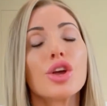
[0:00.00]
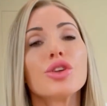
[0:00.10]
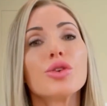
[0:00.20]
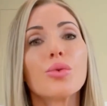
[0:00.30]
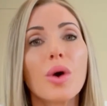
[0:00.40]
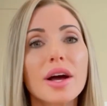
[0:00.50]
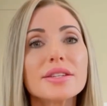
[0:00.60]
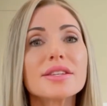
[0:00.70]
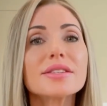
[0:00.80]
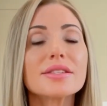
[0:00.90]
You want
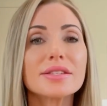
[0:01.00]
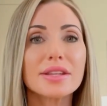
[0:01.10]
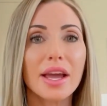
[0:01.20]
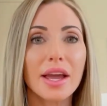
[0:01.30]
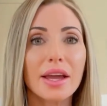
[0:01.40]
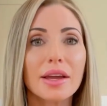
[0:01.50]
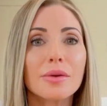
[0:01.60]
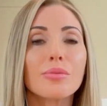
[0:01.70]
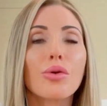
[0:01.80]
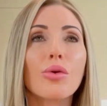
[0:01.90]
to
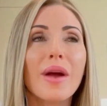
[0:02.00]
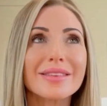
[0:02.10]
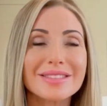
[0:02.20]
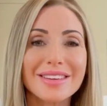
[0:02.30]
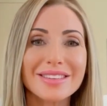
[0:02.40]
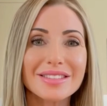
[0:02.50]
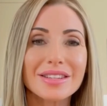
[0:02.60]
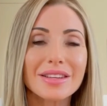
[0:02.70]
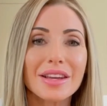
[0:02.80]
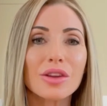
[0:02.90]
stay
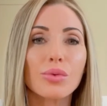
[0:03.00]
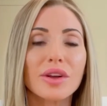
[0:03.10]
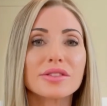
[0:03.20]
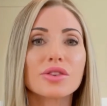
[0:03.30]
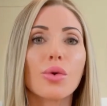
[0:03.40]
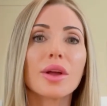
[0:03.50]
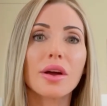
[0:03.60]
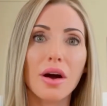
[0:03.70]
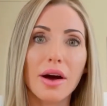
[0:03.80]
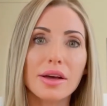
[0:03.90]
present in what's going
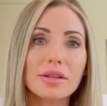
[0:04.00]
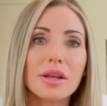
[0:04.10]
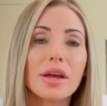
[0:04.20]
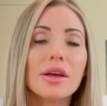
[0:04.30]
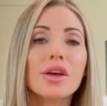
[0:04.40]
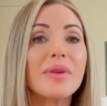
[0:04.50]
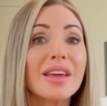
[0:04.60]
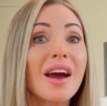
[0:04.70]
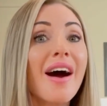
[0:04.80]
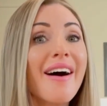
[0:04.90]
on
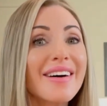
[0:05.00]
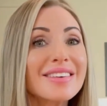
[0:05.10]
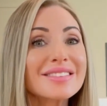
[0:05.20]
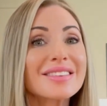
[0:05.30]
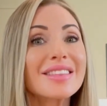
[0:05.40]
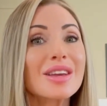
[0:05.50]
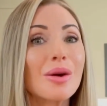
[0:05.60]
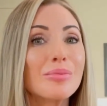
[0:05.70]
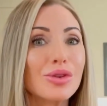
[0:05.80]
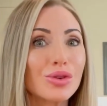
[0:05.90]
because the
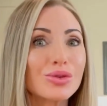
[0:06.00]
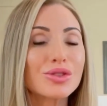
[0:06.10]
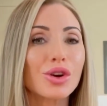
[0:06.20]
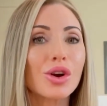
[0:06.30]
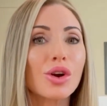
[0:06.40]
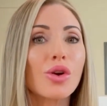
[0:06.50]
abuser